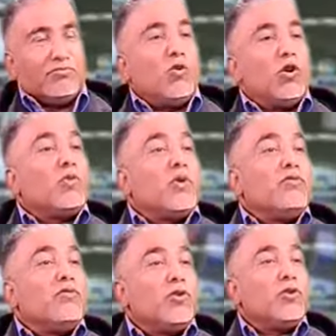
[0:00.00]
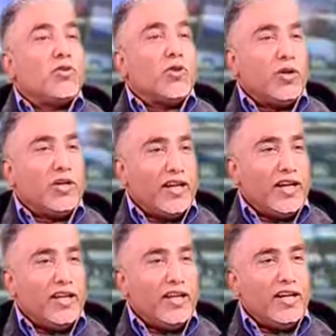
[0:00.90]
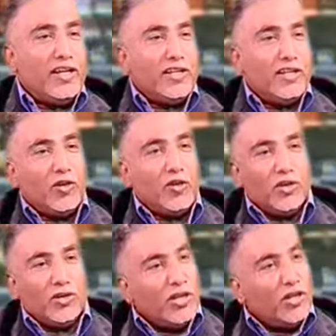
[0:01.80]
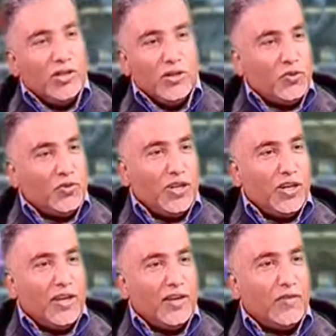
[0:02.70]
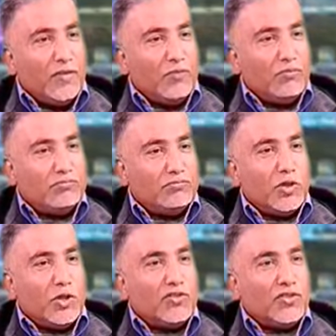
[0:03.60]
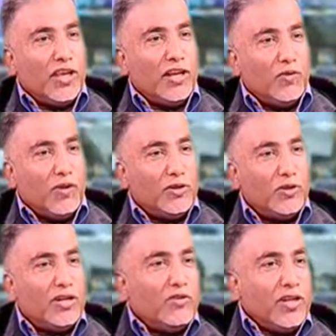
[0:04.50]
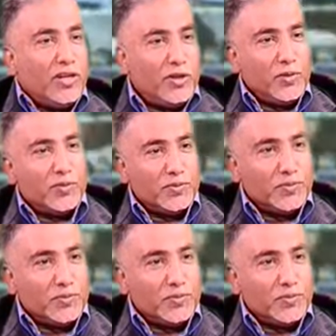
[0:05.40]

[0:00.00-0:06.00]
what one foresaw in 1980, or you still have, on a scale of 1 to 10, where are you?